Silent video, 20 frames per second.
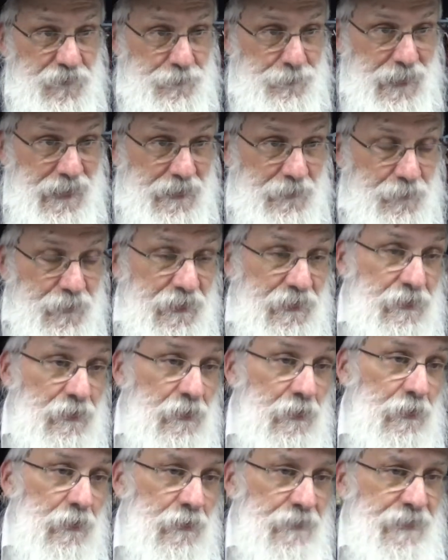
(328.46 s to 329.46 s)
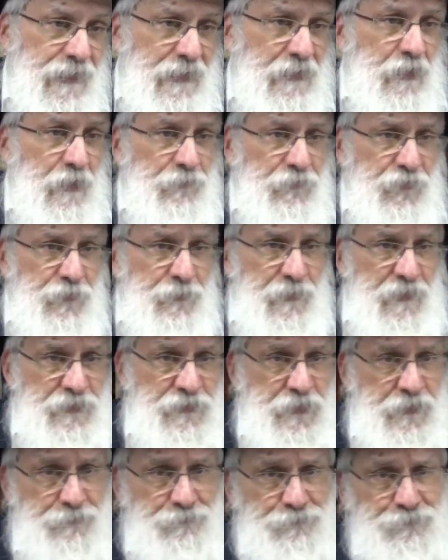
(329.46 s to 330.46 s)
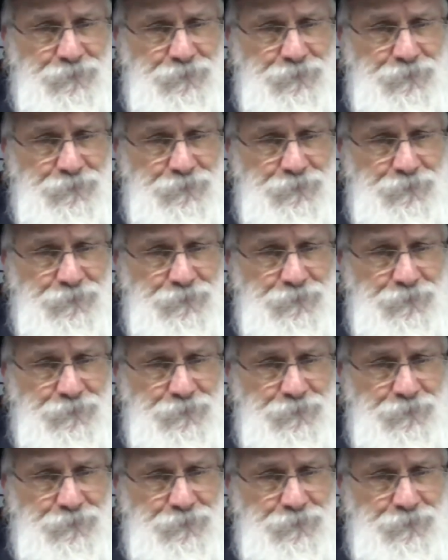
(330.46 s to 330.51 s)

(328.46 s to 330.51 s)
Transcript: the baby, that comes from Hashem.